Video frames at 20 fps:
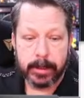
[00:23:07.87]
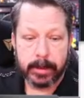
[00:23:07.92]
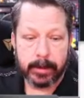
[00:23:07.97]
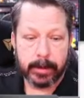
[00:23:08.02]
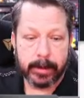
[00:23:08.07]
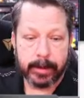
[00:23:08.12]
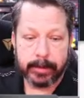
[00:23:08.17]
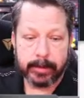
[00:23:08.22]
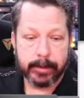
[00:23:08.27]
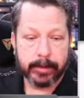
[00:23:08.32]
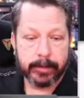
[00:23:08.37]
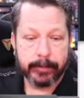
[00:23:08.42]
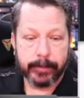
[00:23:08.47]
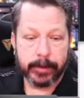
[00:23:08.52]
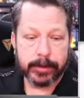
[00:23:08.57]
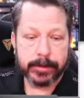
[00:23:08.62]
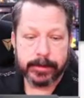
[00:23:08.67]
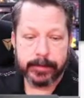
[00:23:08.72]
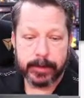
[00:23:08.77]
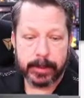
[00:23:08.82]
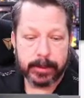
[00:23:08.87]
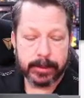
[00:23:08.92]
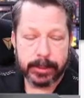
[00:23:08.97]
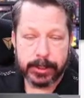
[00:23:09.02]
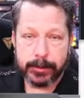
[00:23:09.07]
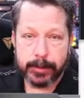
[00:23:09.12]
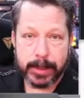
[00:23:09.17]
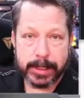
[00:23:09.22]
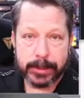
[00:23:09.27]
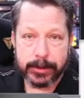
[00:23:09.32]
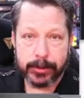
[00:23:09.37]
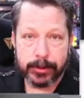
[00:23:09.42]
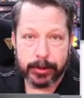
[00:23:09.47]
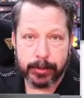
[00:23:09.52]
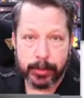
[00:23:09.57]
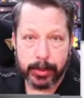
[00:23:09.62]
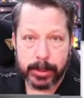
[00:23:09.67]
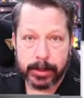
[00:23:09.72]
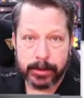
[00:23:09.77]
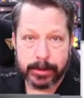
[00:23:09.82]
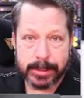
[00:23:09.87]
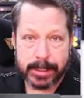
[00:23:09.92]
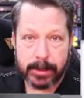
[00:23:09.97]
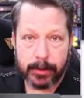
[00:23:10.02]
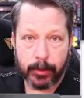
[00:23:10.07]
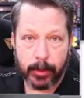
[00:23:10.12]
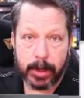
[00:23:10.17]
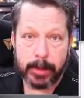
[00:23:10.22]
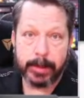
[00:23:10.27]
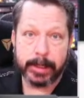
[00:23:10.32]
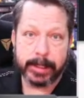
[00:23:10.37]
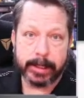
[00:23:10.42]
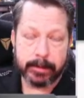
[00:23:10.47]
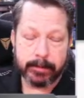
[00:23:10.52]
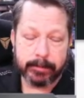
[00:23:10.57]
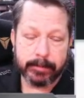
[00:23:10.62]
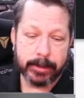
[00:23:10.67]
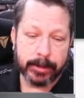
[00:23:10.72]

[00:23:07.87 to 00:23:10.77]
Like, first of all, just make sure the printer's not wobbly,